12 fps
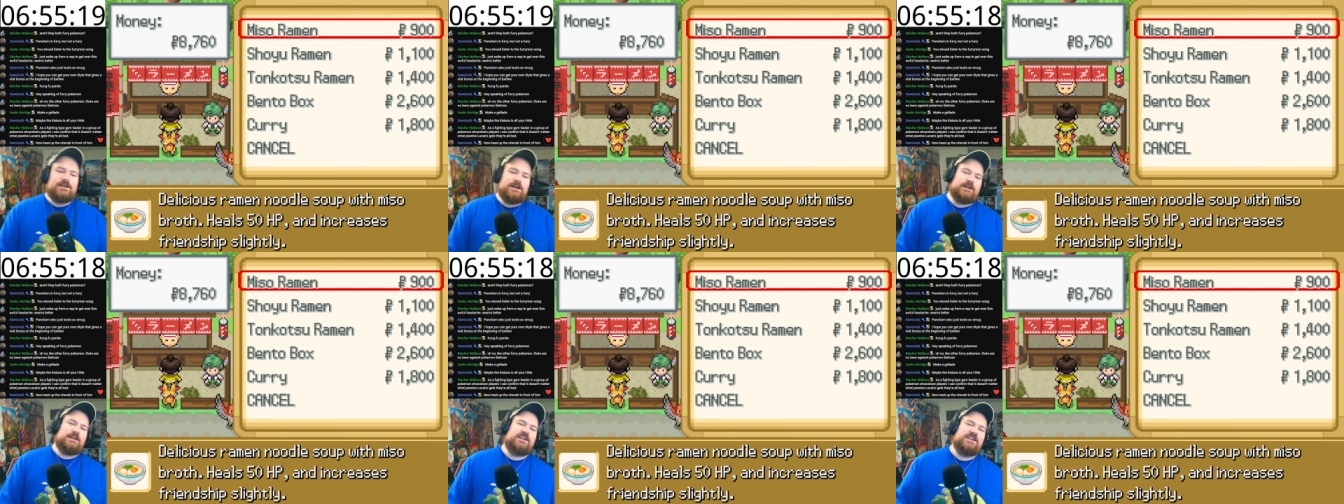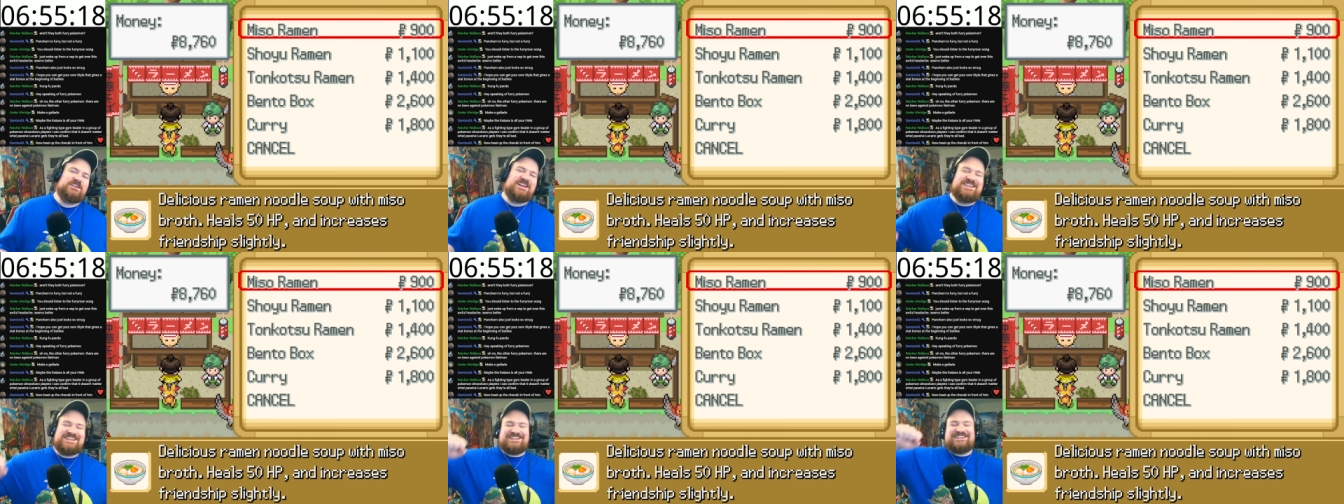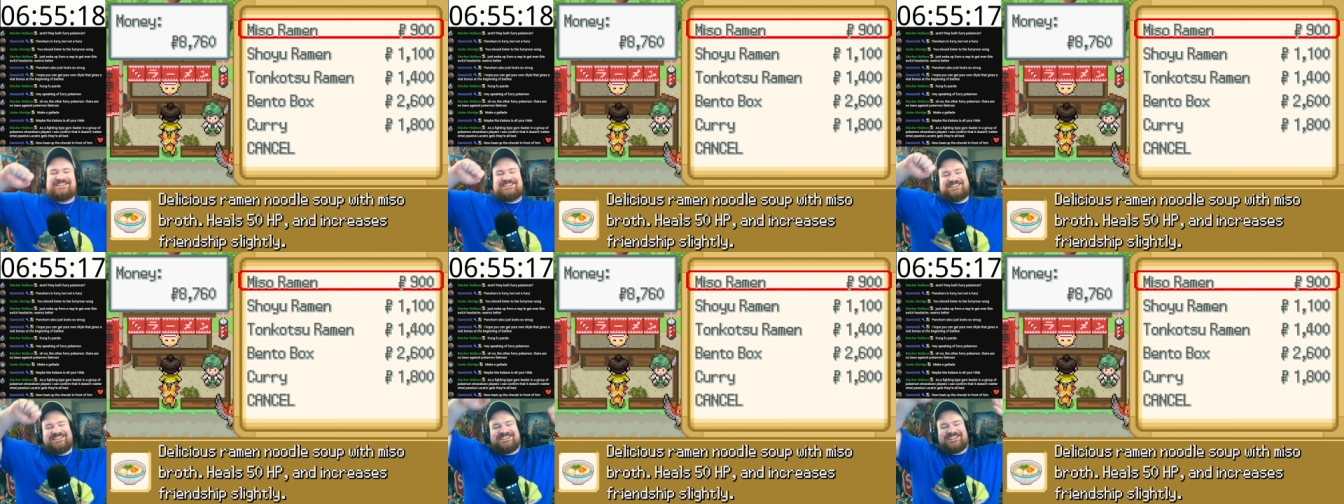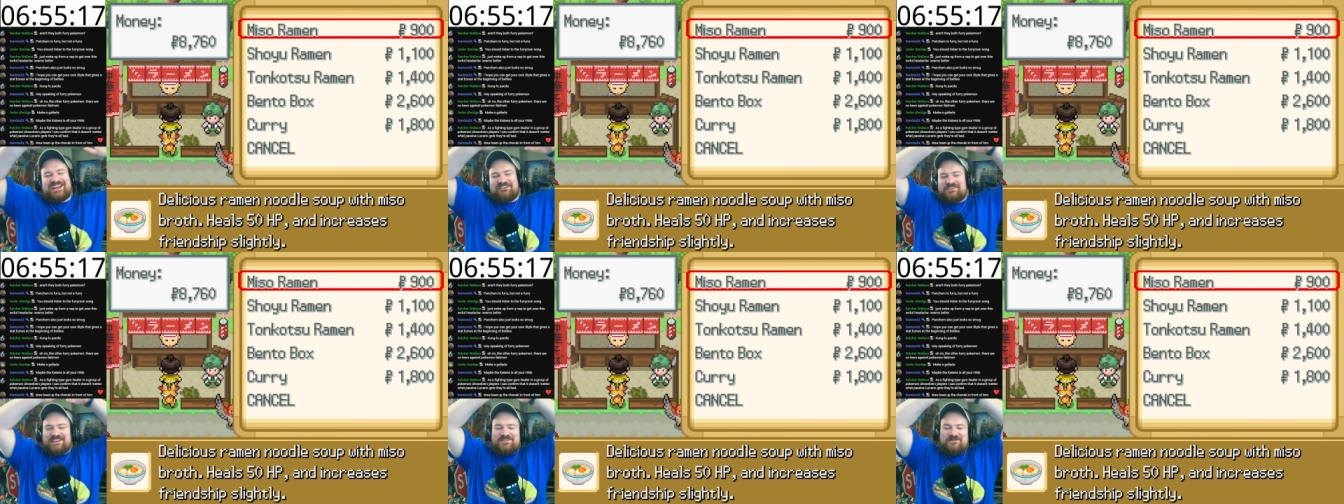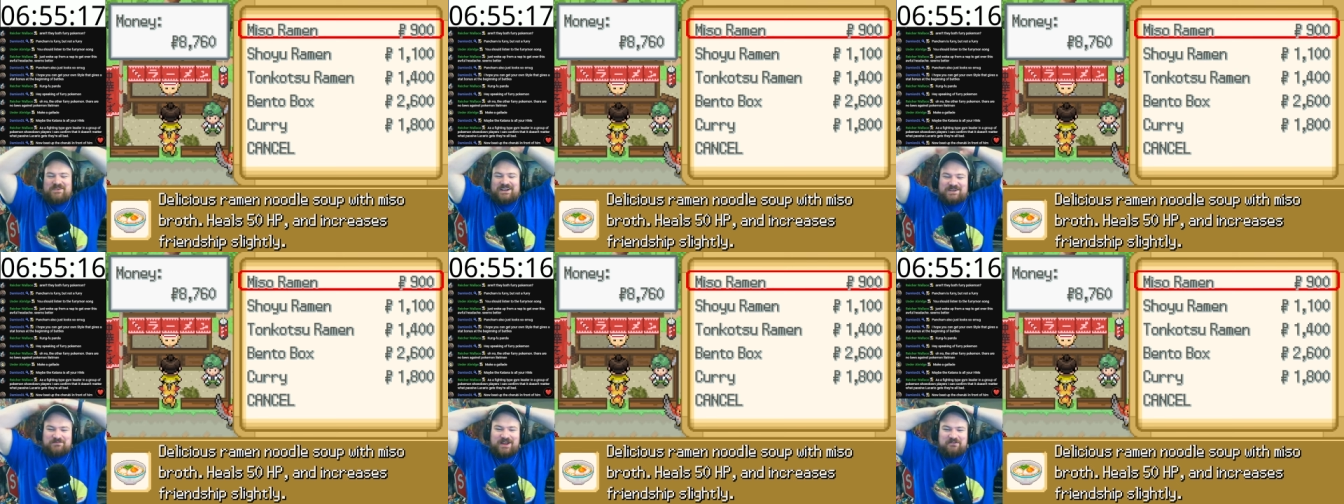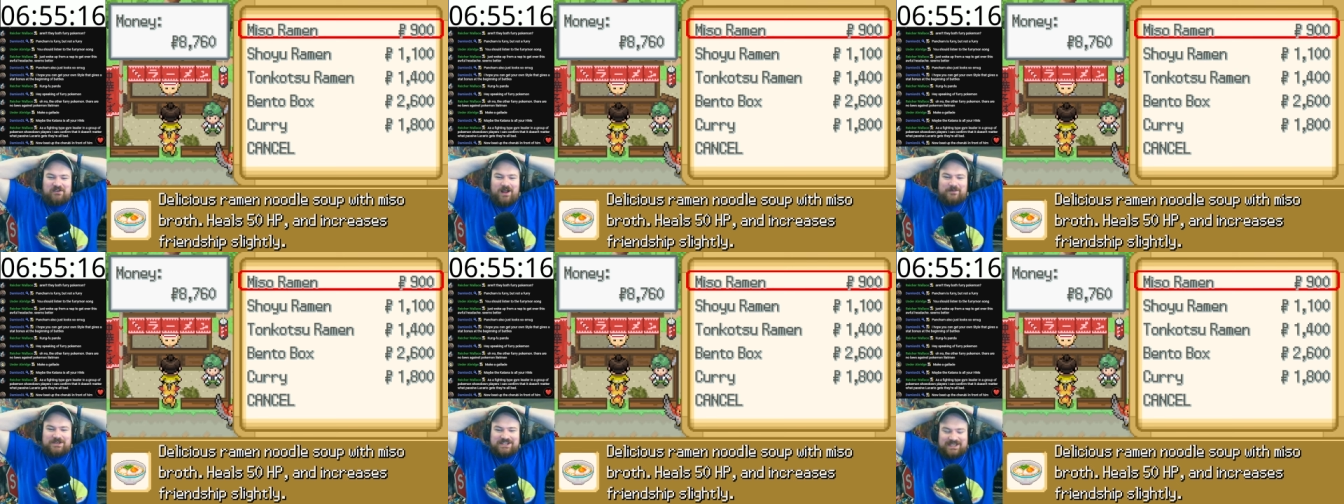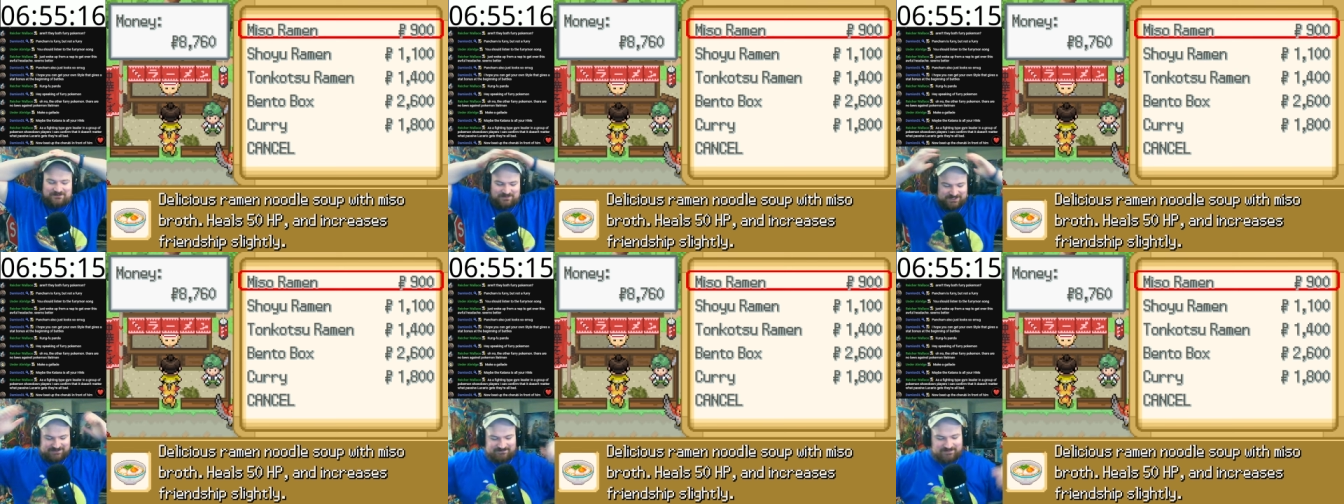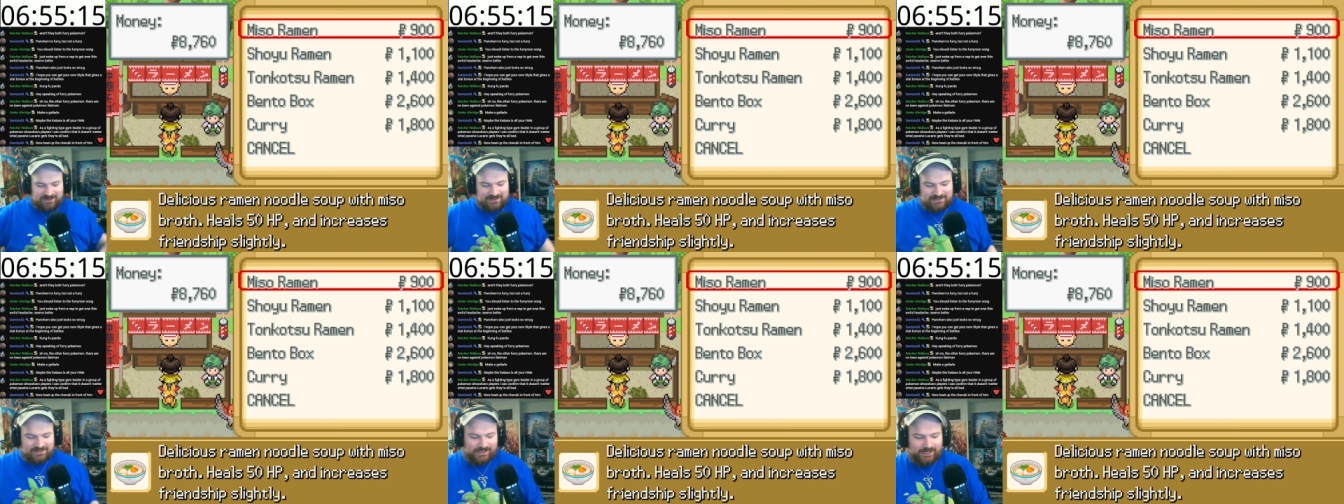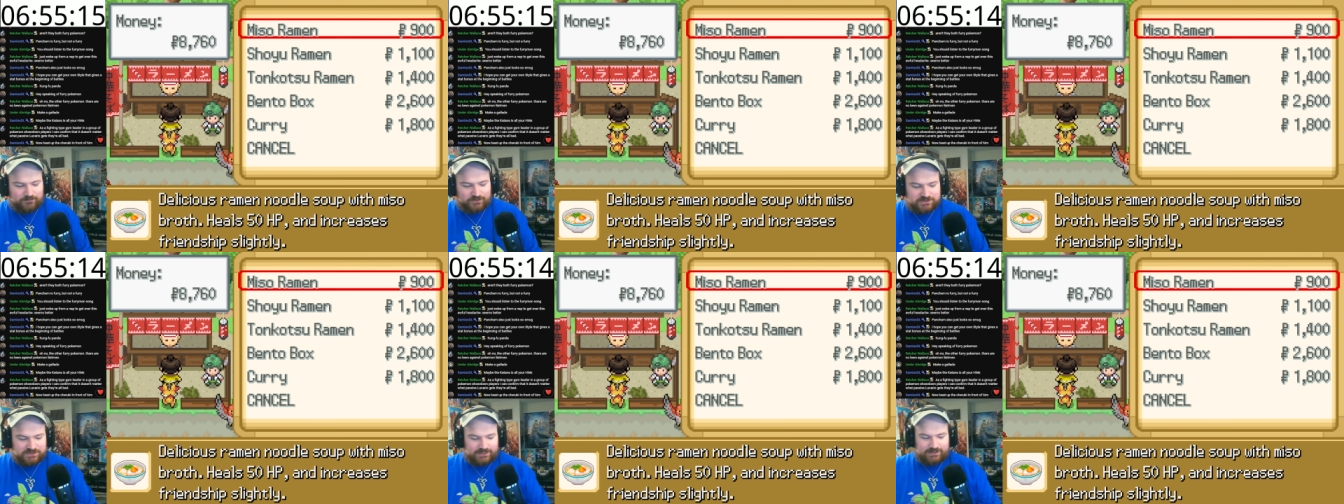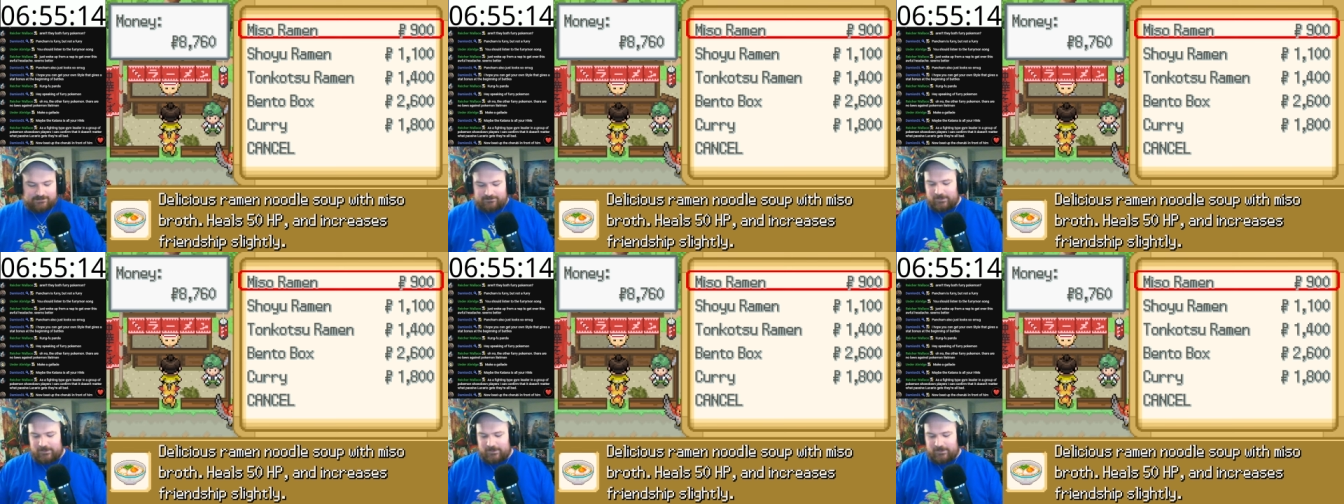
I don't really have the money to buy ramen yet, but I appreciate it.